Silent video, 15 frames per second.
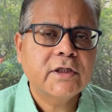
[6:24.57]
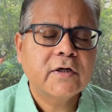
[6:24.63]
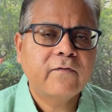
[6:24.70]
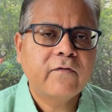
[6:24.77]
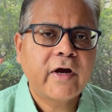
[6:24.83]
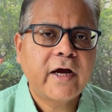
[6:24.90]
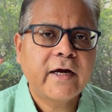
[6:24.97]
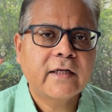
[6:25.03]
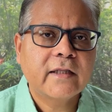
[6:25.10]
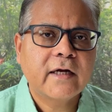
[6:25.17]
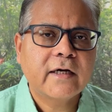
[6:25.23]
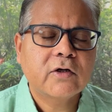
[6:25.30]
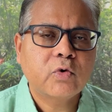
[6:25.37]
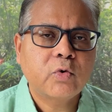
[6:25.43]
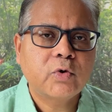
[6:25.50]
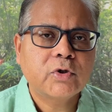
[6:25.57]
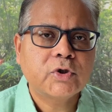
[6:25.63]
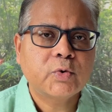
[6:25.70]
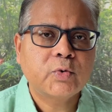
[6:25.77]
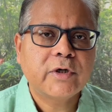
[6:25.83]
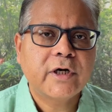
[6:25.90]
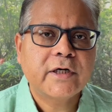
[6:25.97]
the fact that course
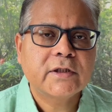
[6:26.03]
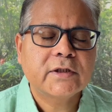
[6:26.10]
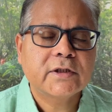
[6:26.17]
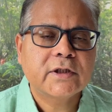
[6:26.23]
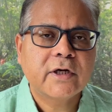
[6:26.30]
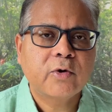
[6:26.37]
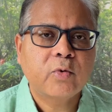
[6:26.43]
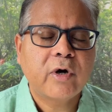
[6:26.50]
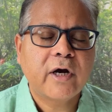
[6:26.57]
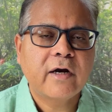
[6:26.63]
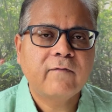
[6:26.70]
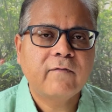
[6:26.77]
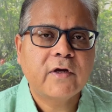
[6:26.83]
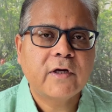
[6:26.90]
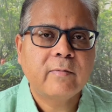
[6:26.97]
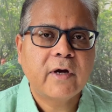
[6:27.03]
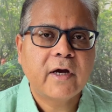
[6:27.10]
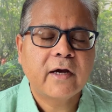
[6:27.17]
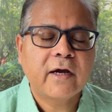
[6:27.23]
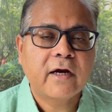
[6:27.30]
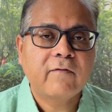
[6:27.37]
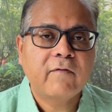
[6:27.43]
students require
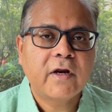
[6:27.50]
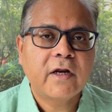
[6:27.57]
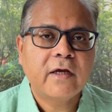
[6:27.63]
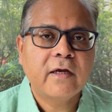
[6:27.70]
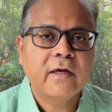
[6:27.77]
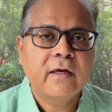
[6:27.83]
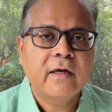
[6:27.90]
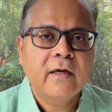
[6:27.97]
feedback at very